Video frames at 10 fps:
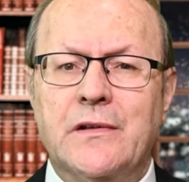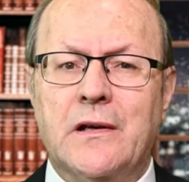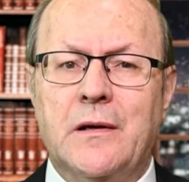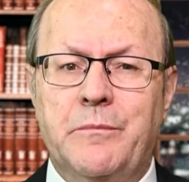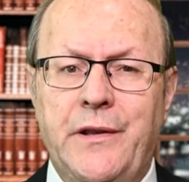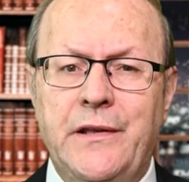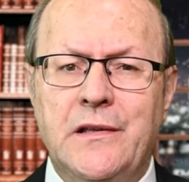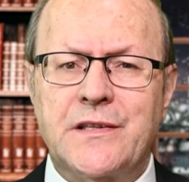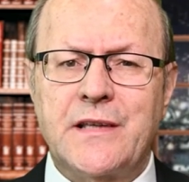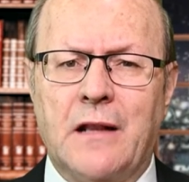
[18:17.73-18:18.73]
a
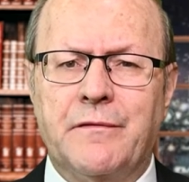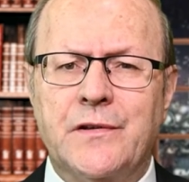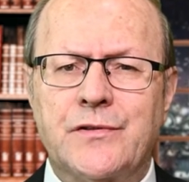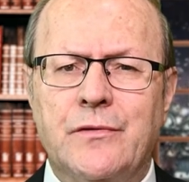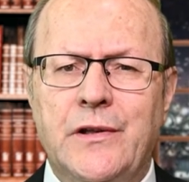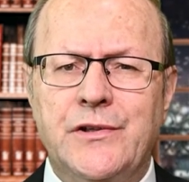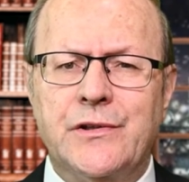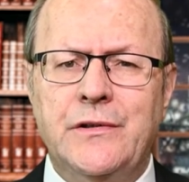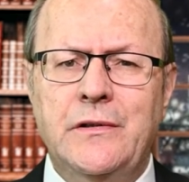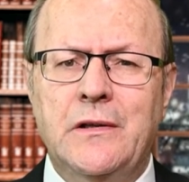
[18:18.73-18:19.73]
completely selfish
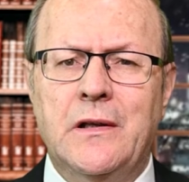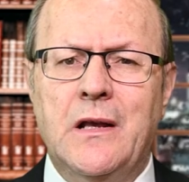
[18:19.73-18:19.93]
religion